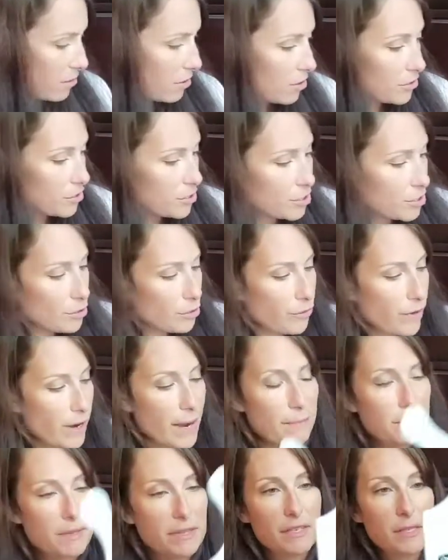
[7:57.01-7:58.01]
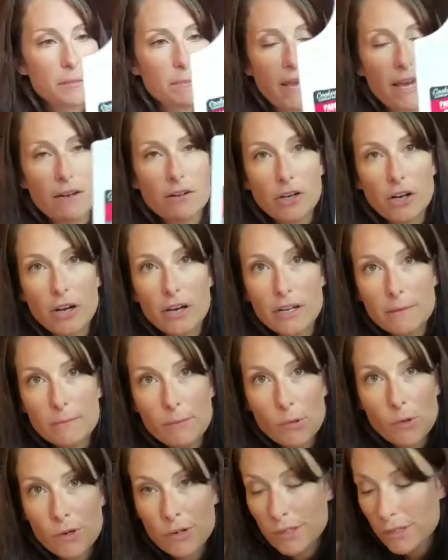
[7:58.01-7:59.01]
also grabbed this paddle cutting
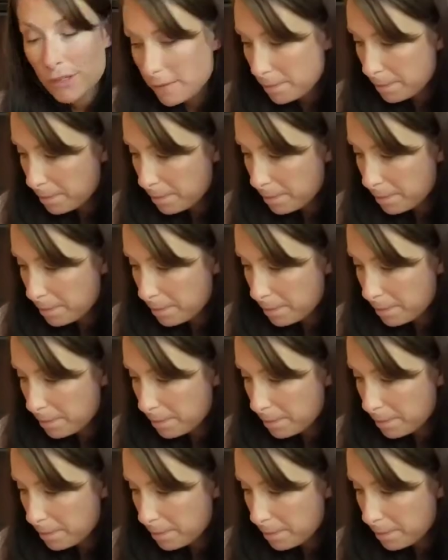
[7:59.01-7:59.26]
board.